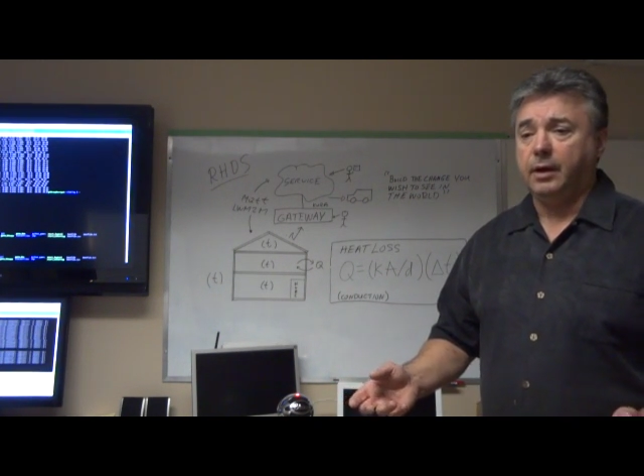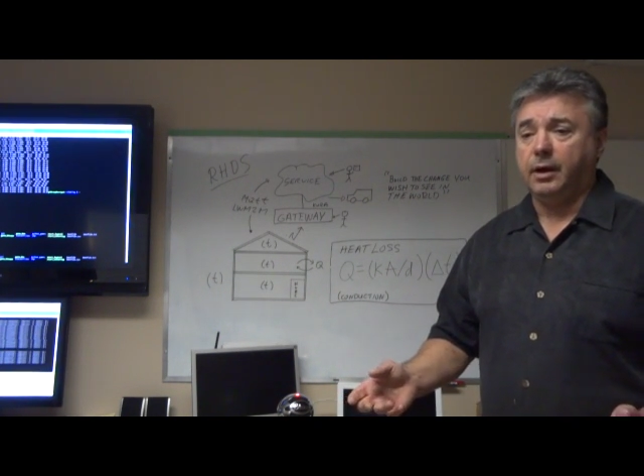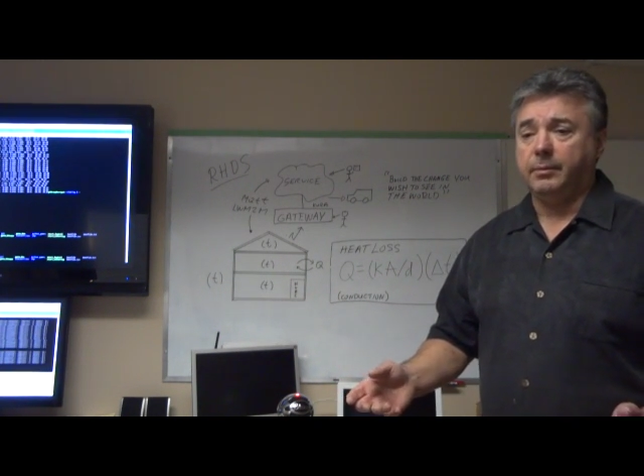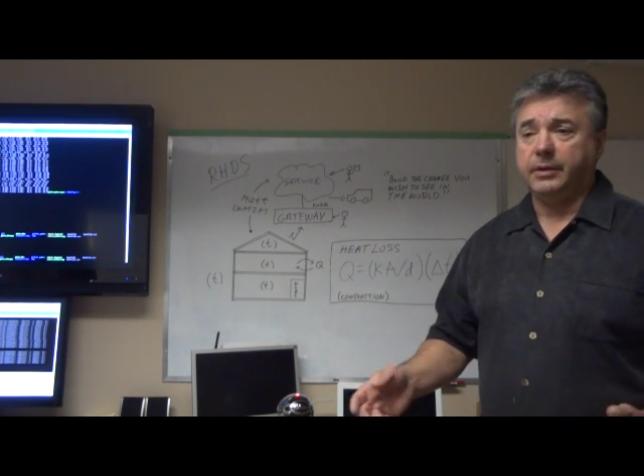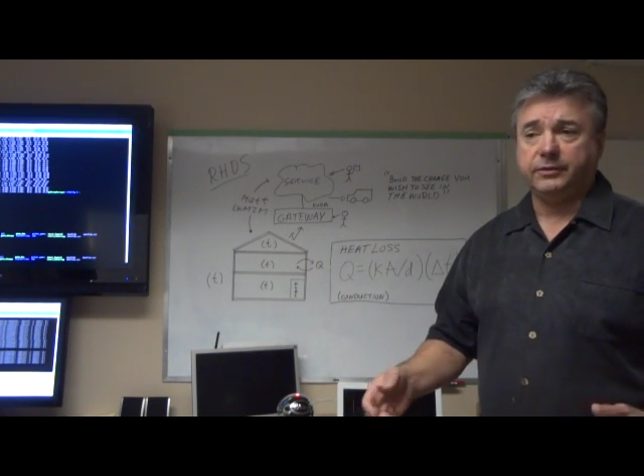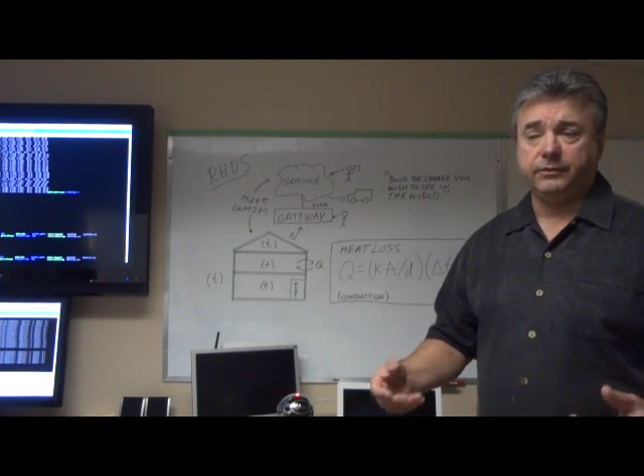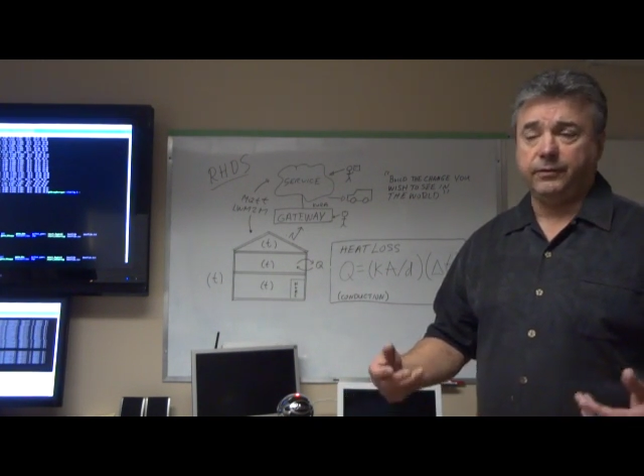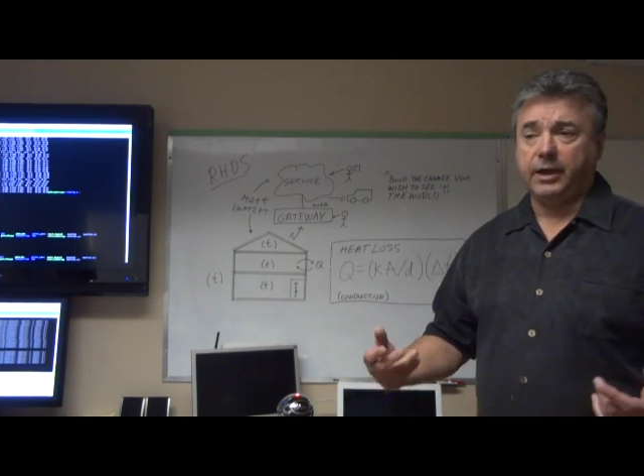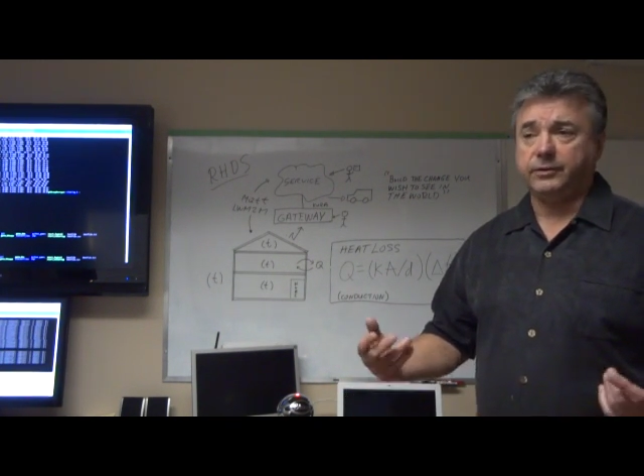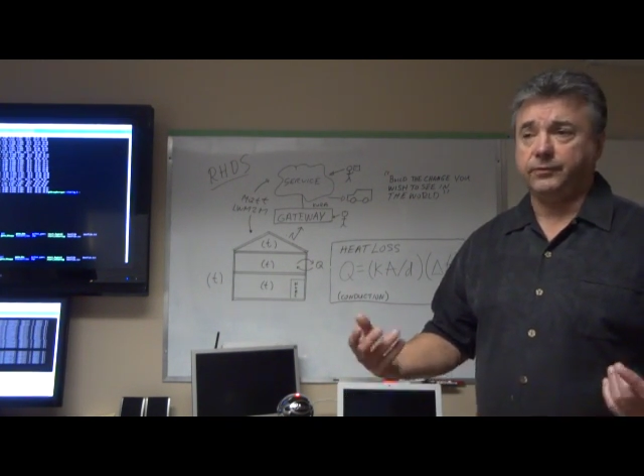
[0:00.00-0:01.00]

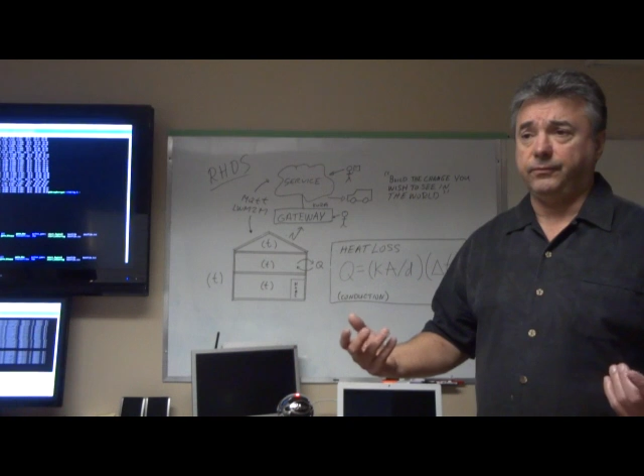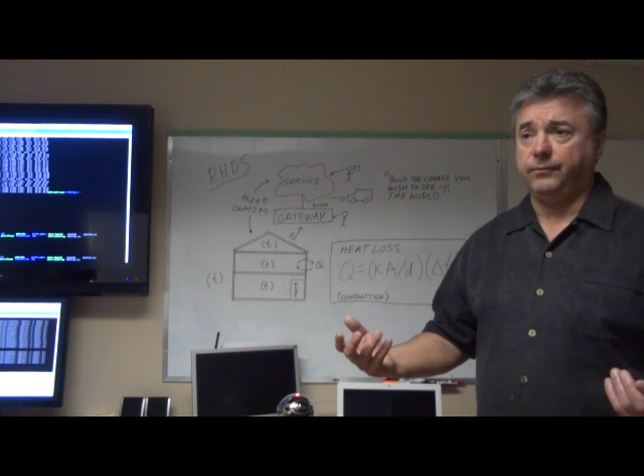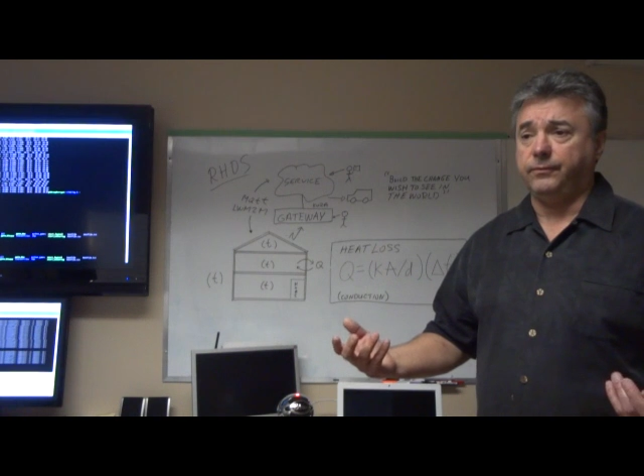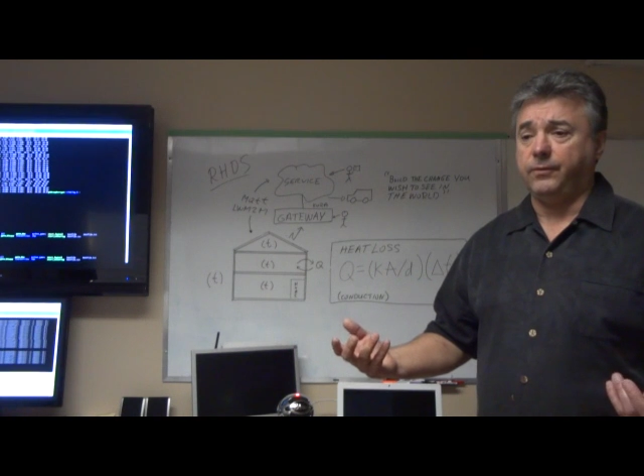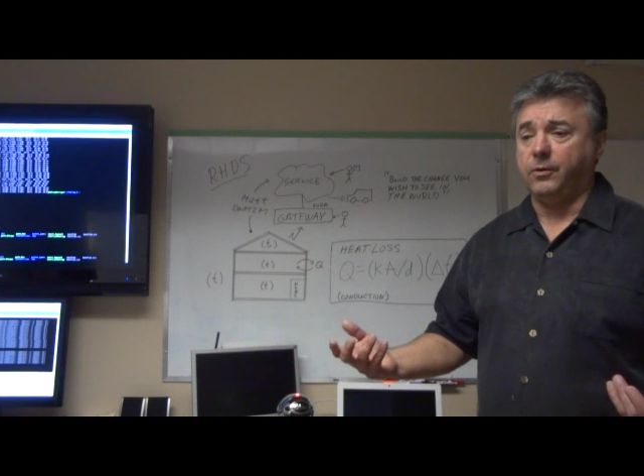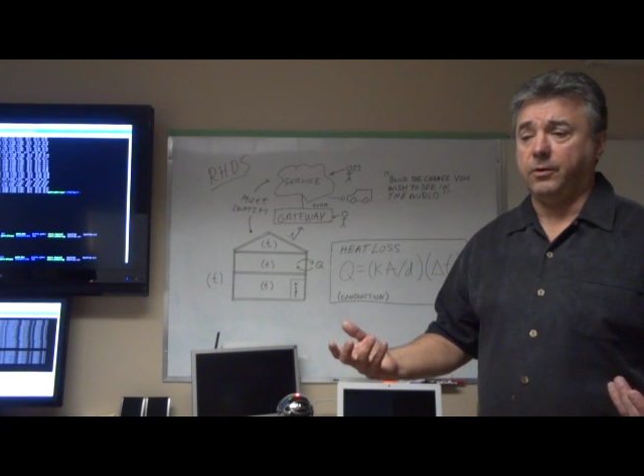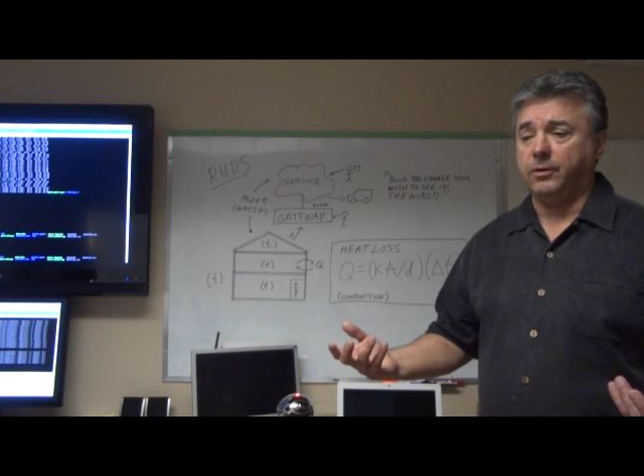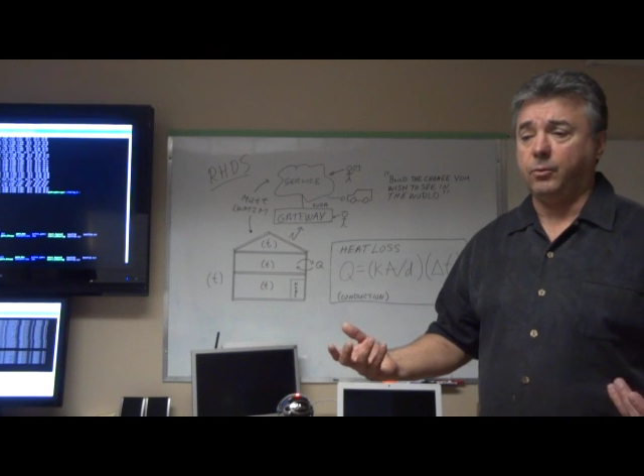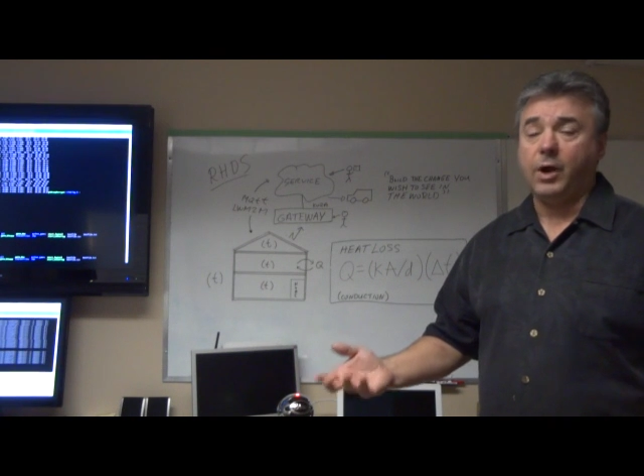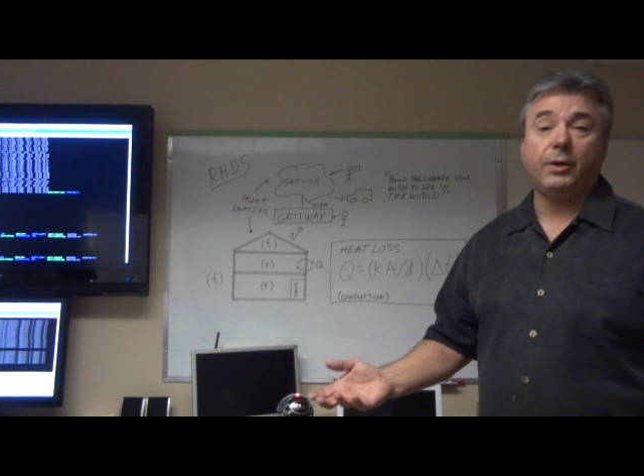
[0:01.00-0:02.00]
As
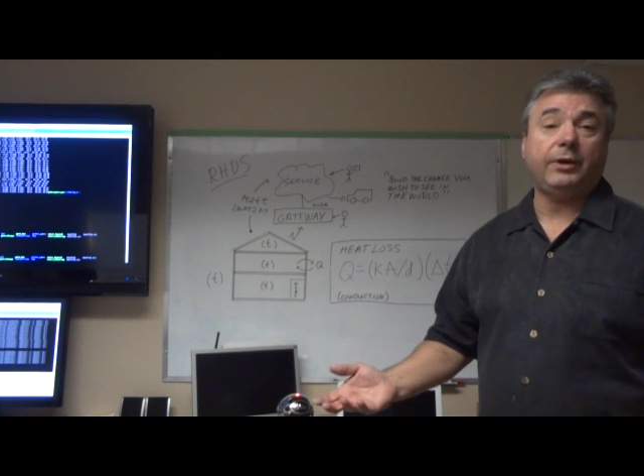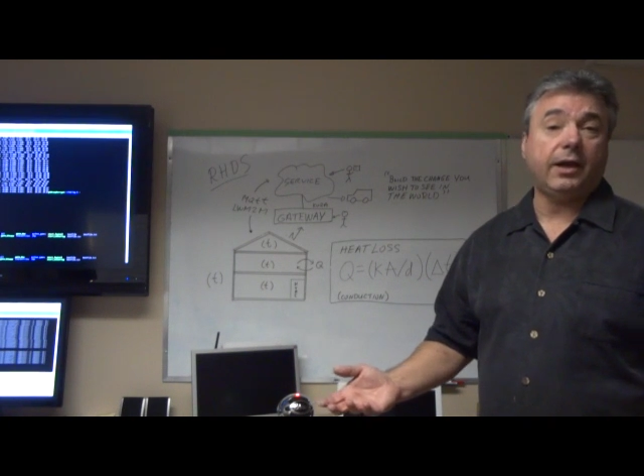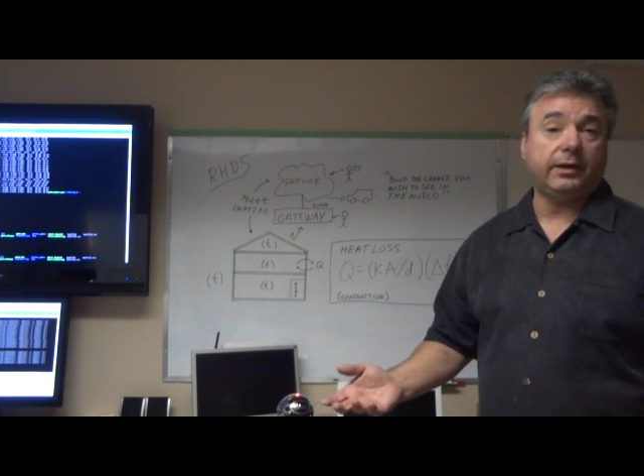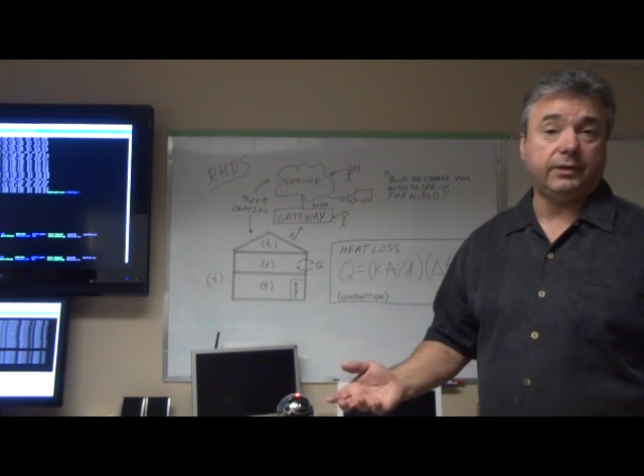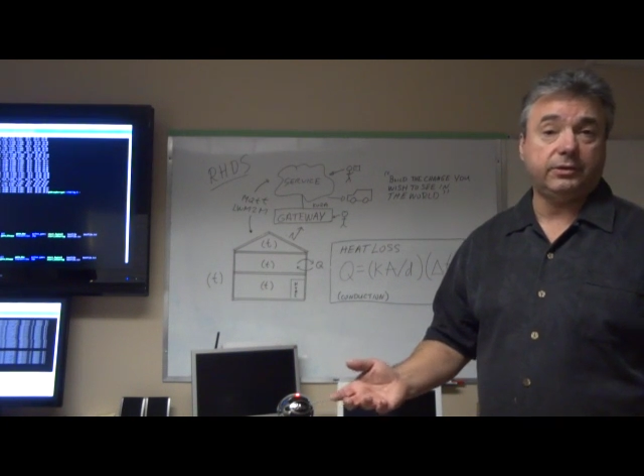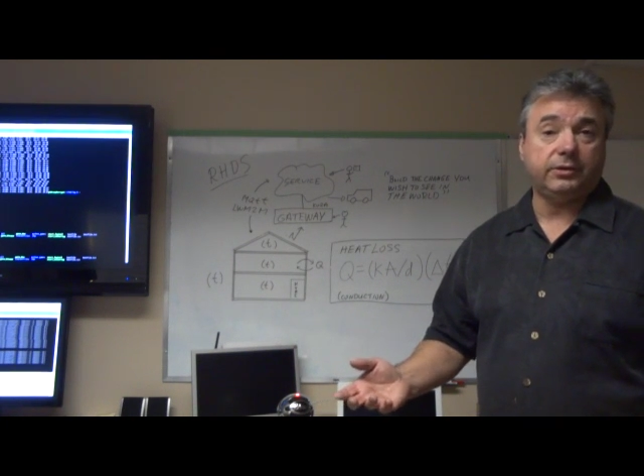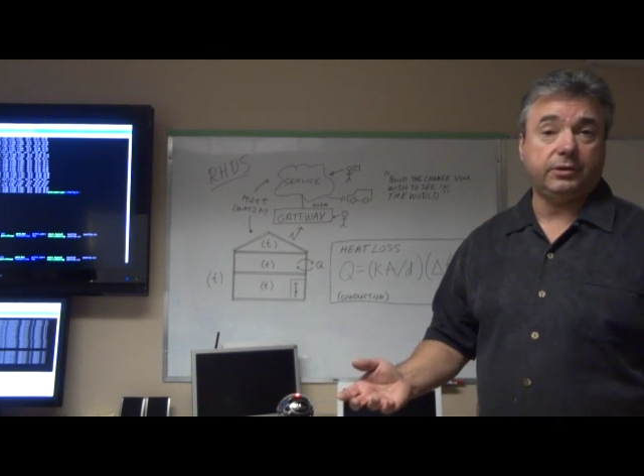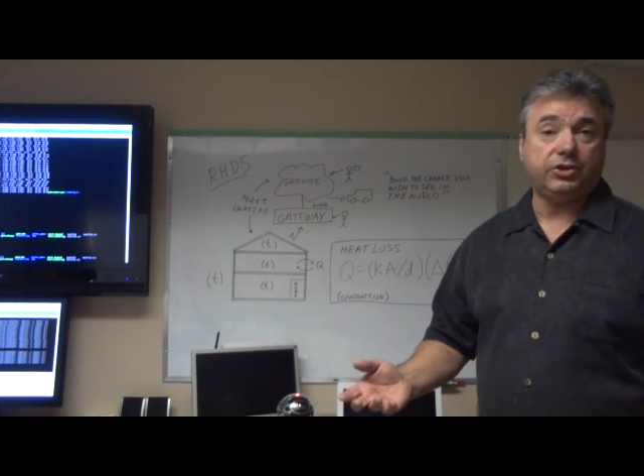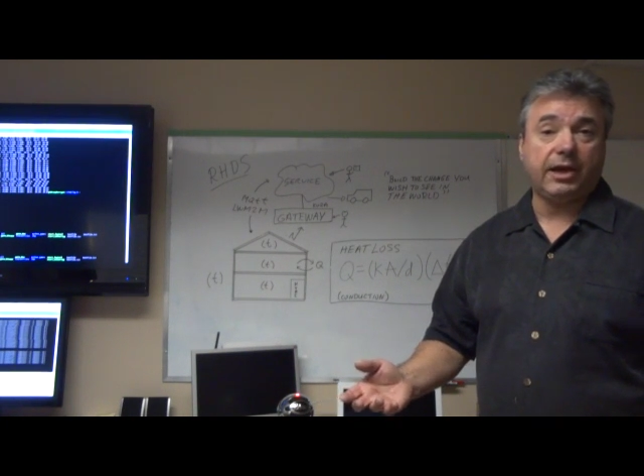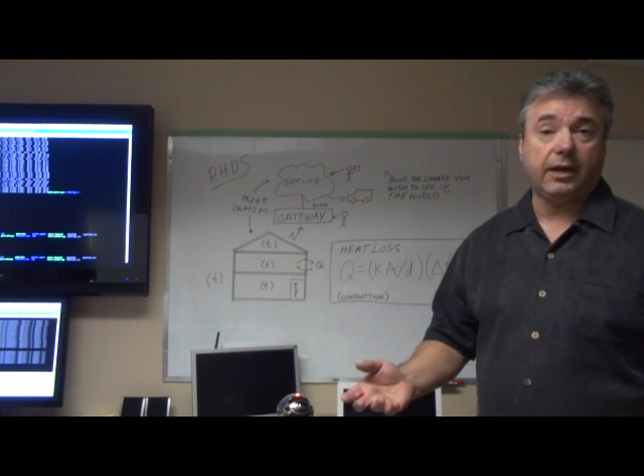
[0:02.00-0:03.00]
for why we got into
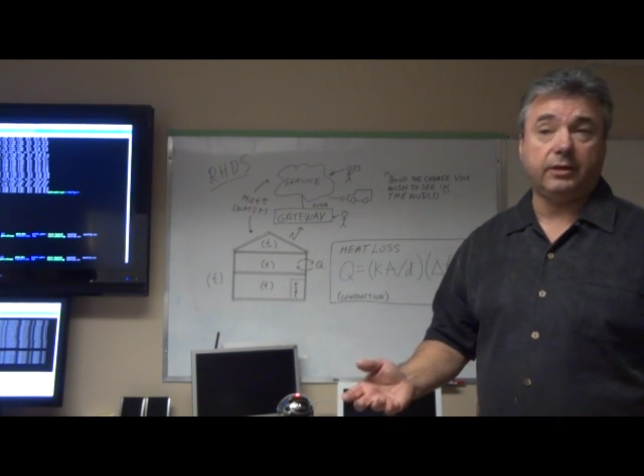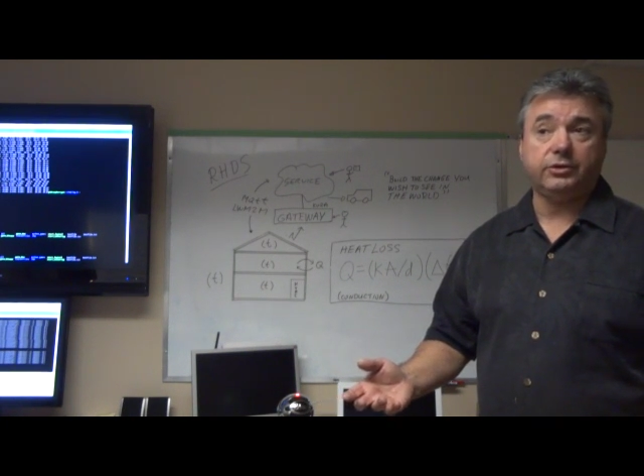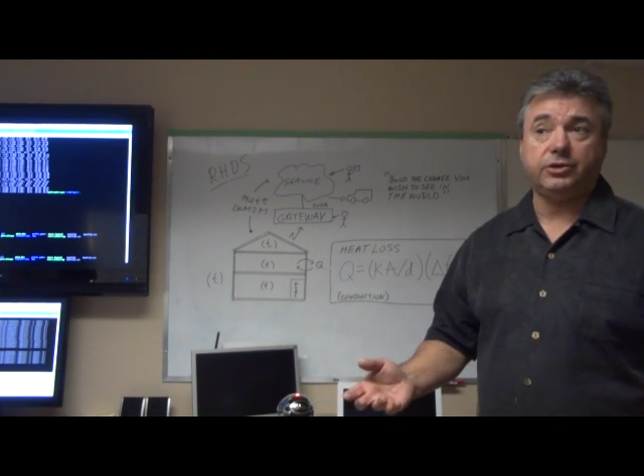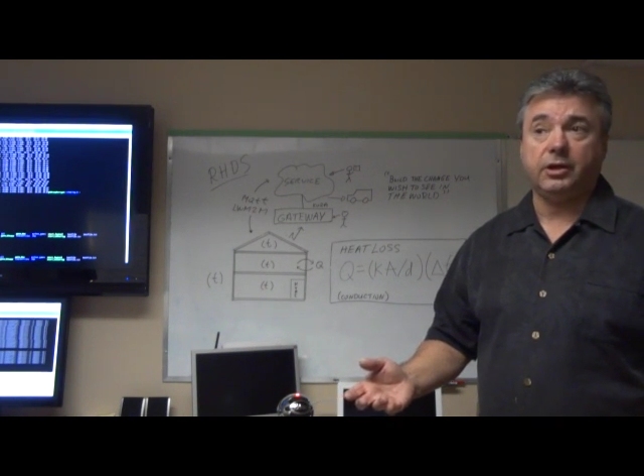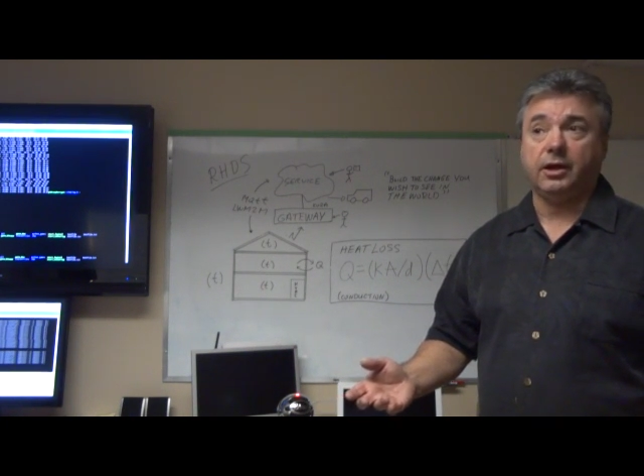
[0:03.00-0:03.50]
the challenge,